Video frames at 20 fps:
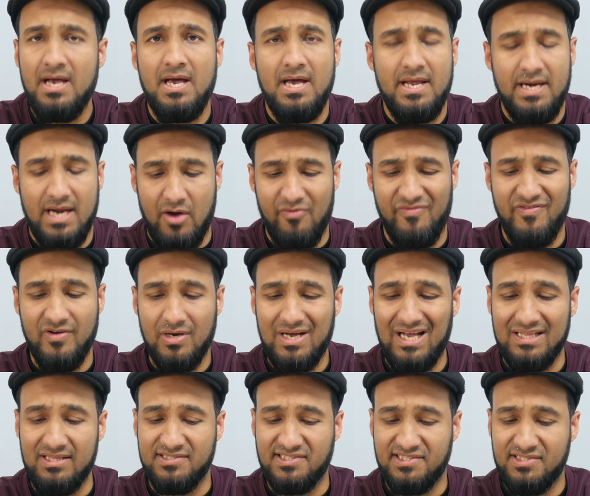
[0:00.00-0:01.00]
Now if you look
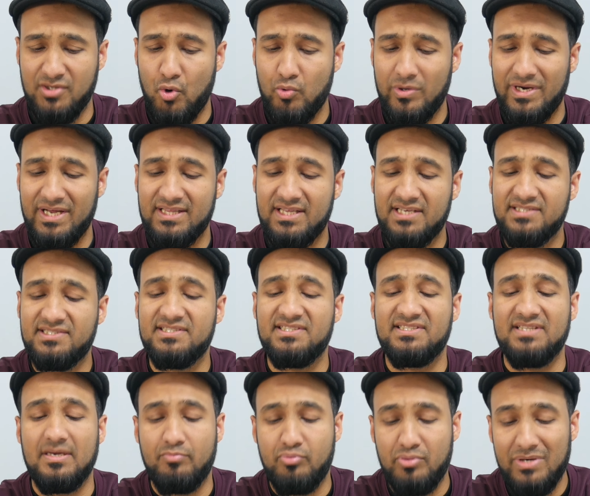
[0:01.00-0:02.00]
at the Sony, this is
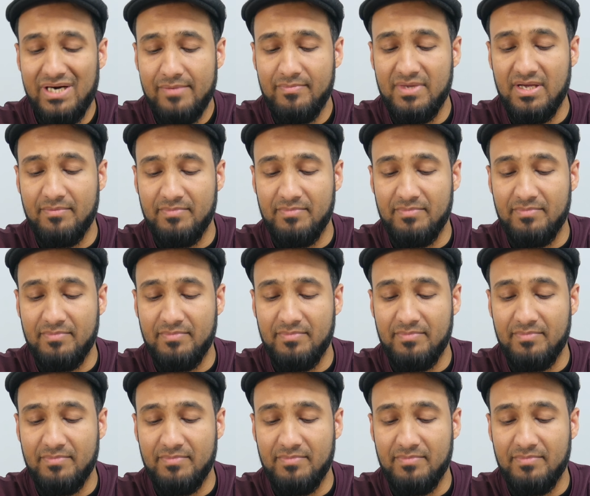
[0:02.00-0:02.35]
a premium